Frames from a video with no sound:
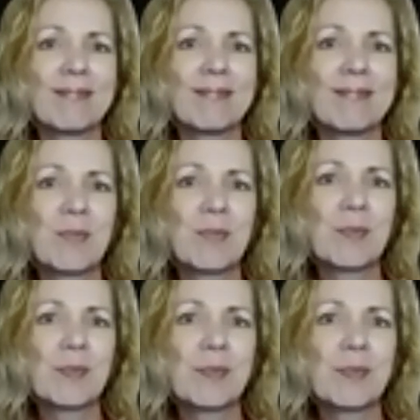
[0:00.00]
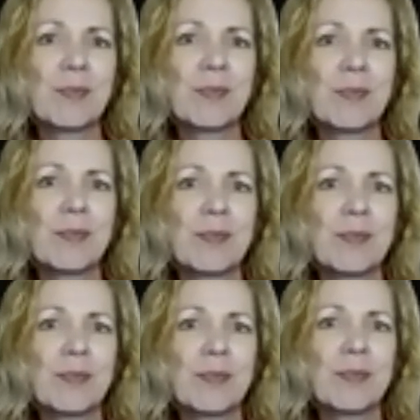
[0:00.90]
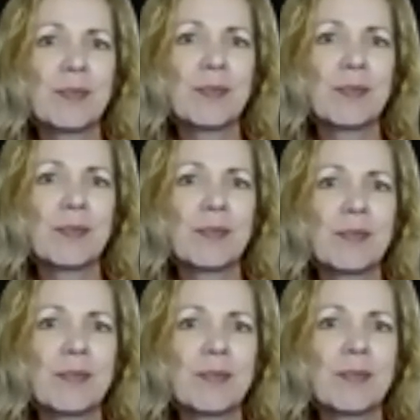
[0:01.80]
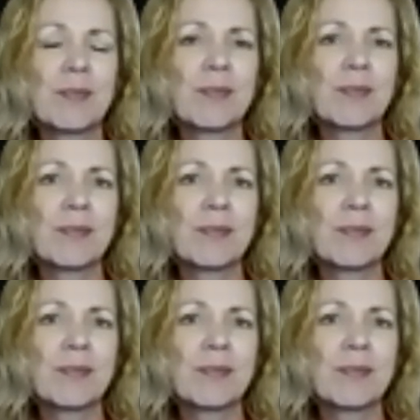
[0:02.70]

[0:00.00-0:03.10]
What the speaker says: This person isn't speaking.